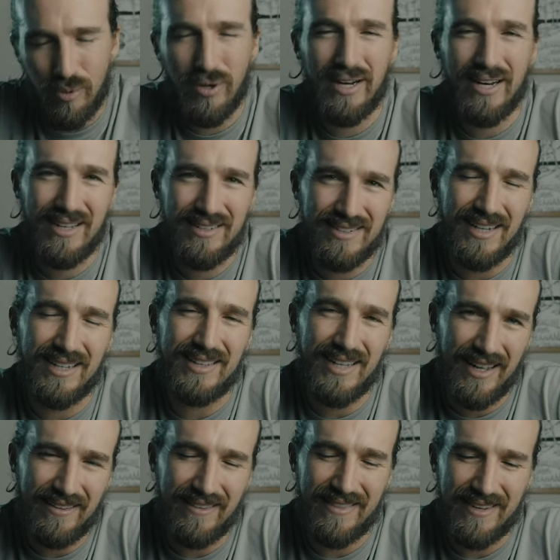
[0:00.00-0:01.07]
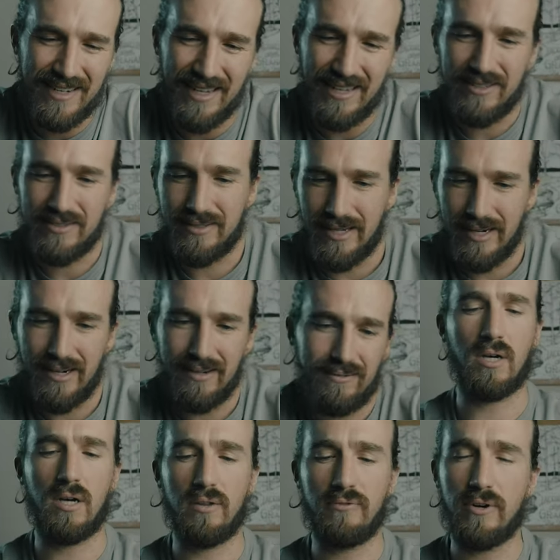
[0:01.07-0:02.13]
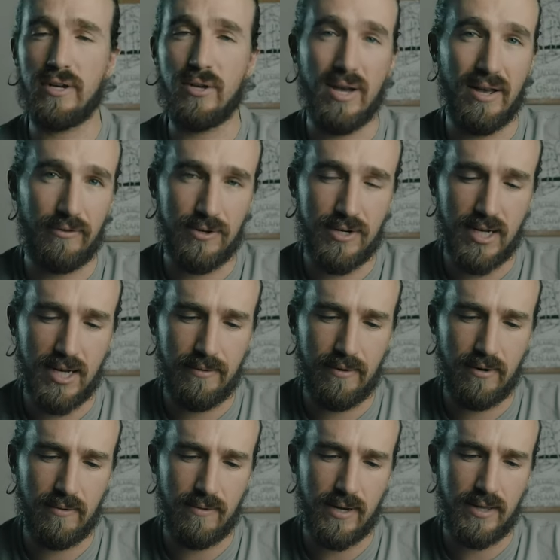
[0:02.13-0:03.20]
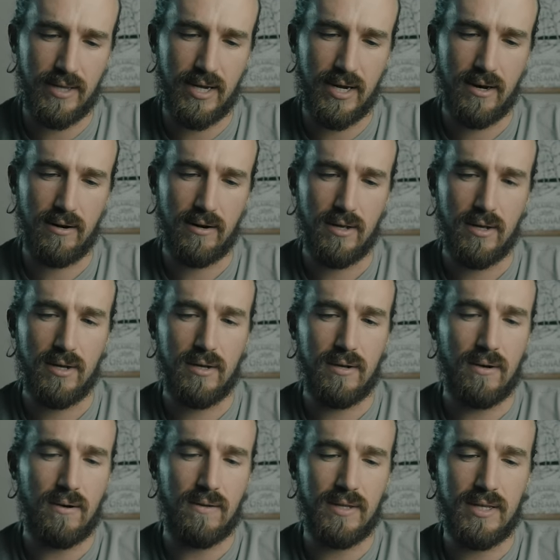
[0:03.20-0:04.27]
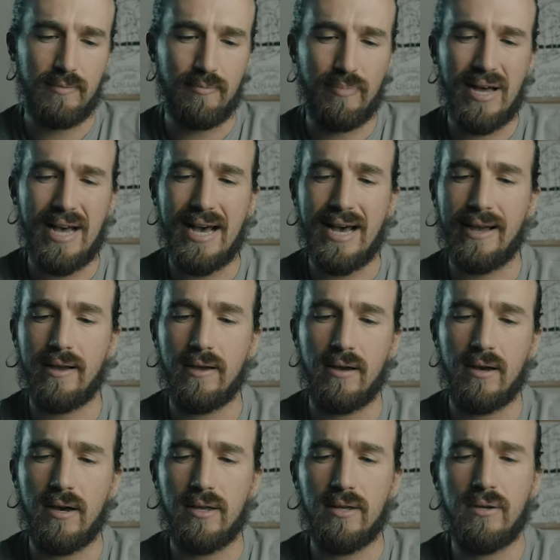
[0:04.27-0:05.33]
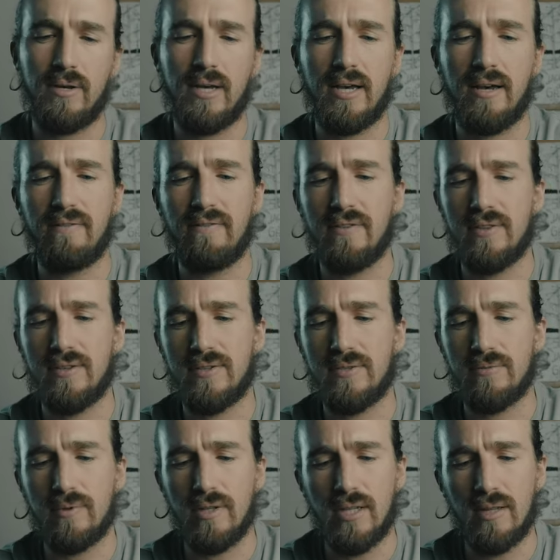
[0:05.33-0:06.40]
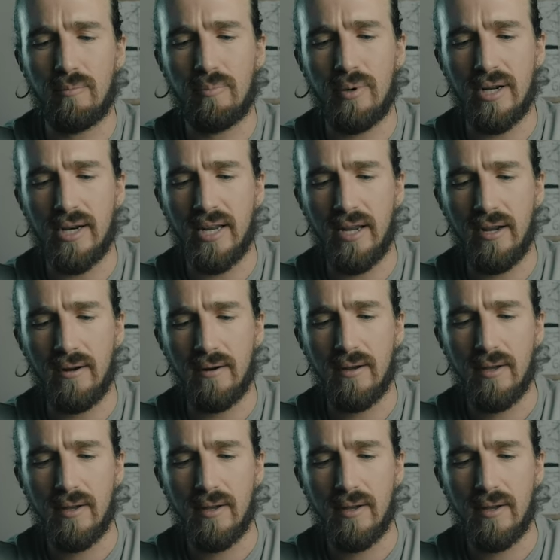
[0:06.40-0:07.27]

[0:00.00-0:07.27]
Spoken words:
Point is, I like that the dial's there. On the front, you have your timer right there. On the back, you have this little button here